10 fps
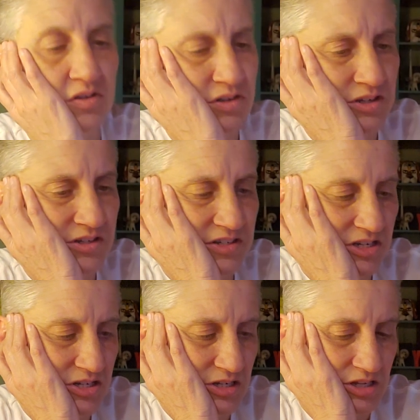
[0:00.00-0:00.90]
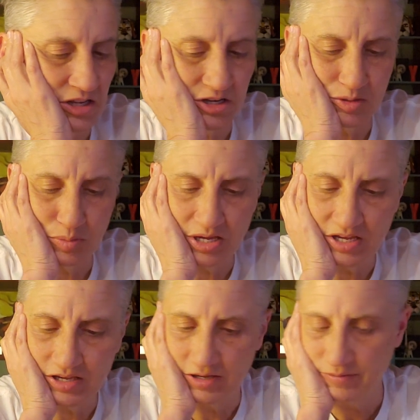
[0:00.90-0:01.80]
there's a decision that you're
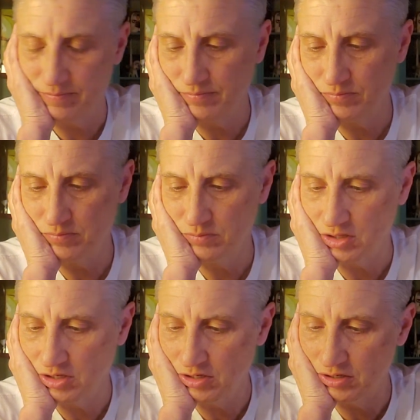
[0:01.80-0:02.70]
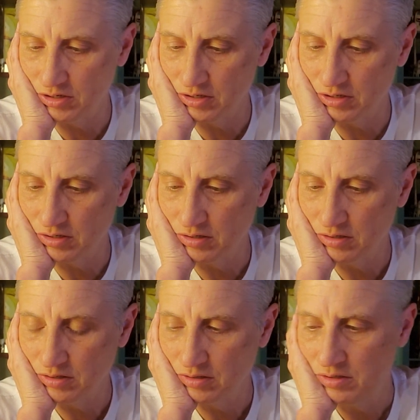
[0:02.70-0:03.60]
making here.
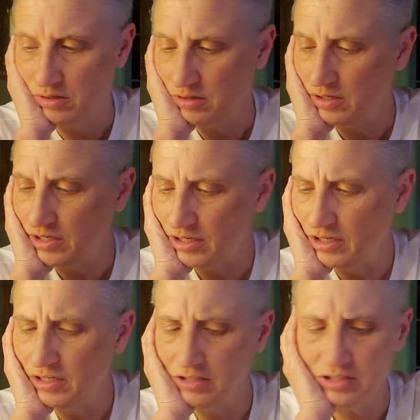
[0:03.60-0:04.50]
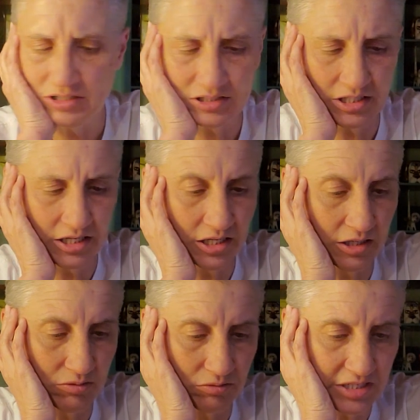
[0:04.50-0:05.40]
And it looks
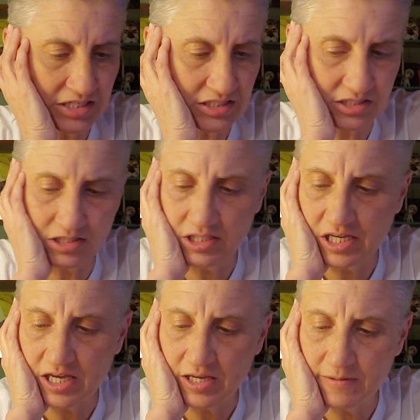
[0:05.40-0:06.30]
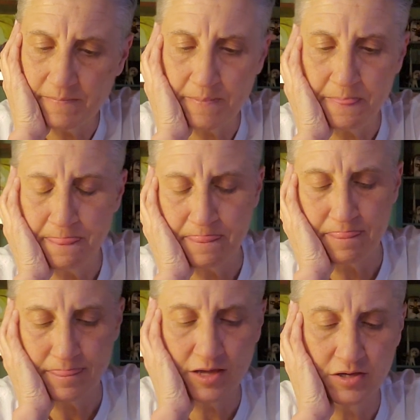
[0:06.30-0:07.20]
like recently
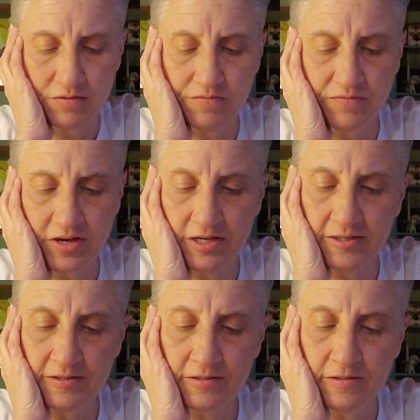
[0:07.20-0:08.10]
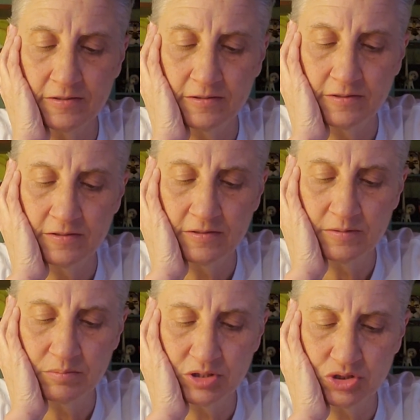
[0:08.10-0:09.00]
you felt
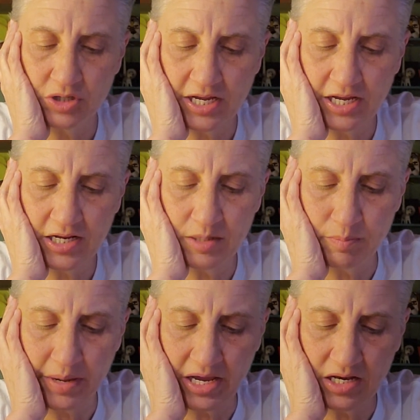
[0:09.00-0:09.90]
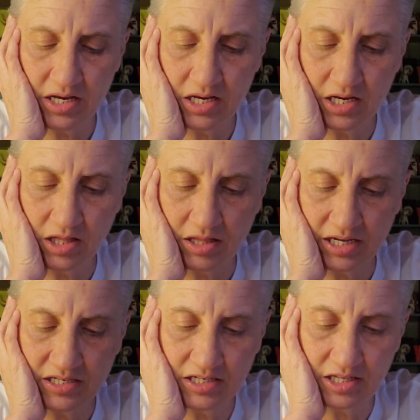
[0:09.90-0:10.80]
betrayed, abandoned,
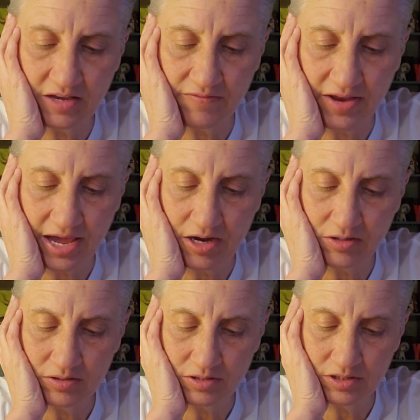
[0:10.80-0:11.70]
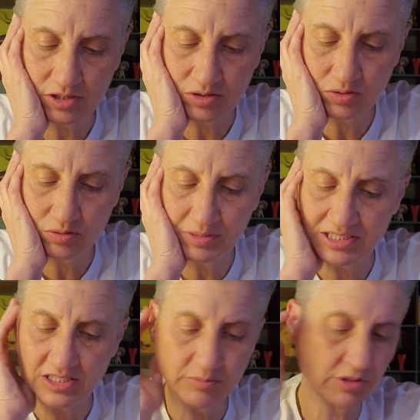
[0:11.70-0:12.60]
neglected, left out in the cold by
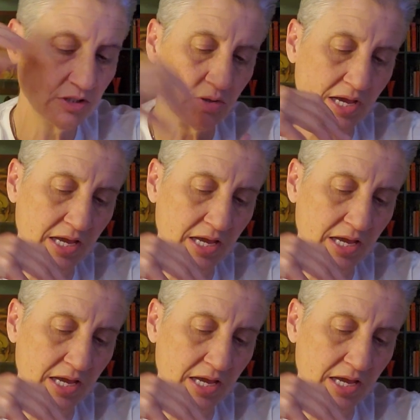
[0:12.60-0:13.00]
someone